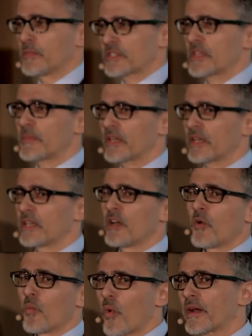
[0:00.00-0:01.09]
But typically,
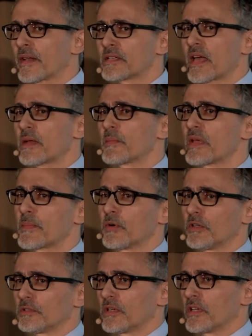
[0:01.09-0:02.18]
1 in 10
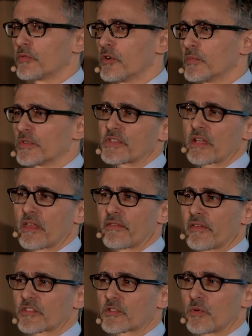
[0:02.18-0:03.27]
people in a room would say
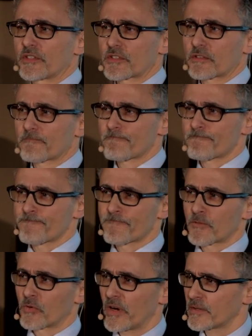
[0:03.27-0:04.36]
they've ever switched,
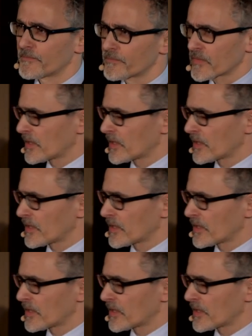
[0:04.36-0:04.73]
right?